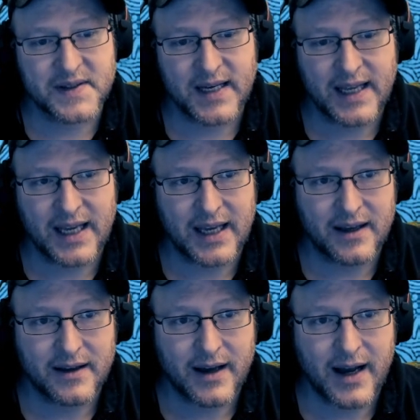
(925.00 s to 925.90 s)
in
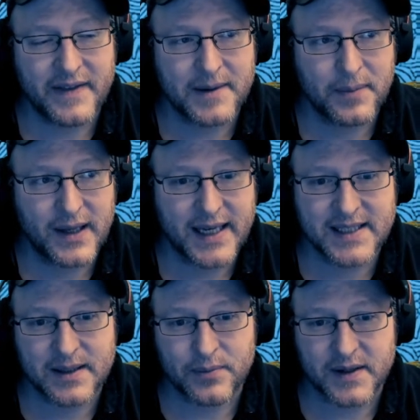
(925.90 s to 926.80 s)
here and then
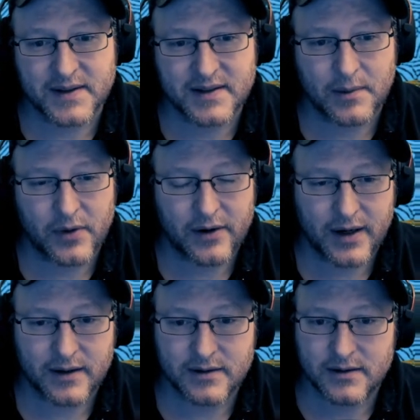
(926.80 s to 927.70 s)
place the presence
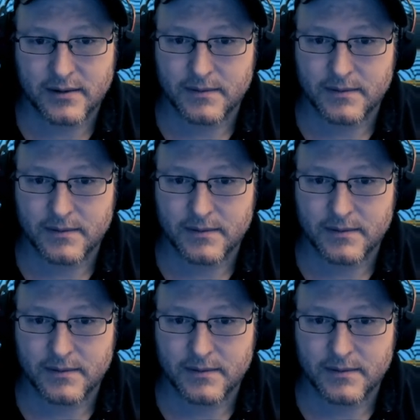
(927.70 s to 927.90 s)
somewhere else.